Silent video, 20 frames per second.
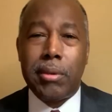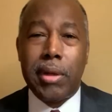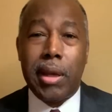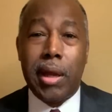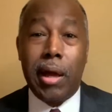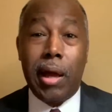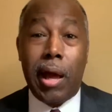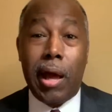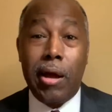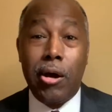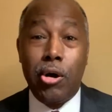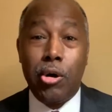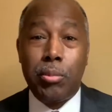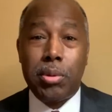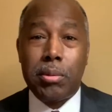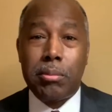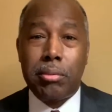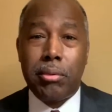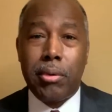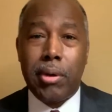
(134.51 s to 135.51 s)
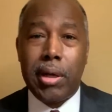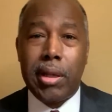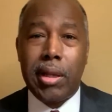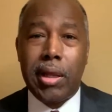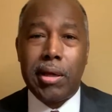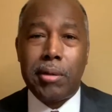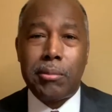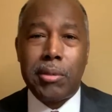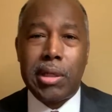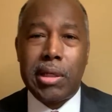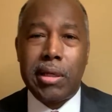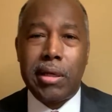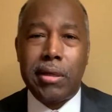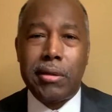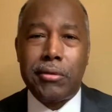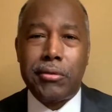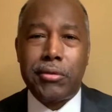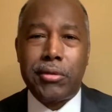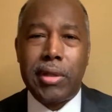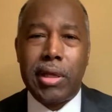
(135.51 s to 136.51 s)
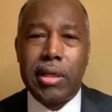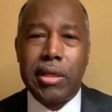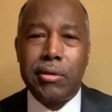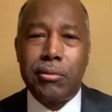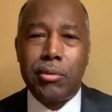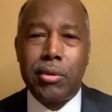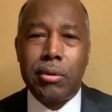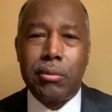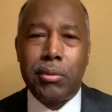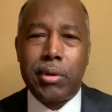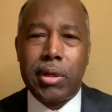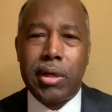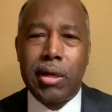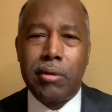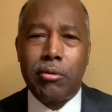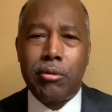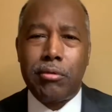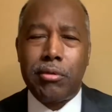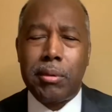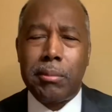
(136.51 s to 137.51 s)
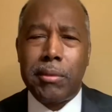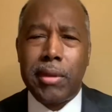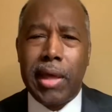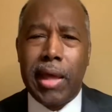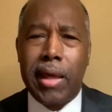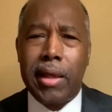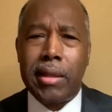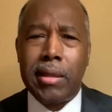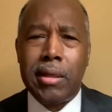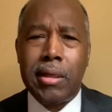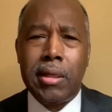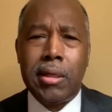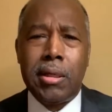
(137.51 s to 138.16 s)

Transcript: but I hope and pray, like many others, that he will recover from that.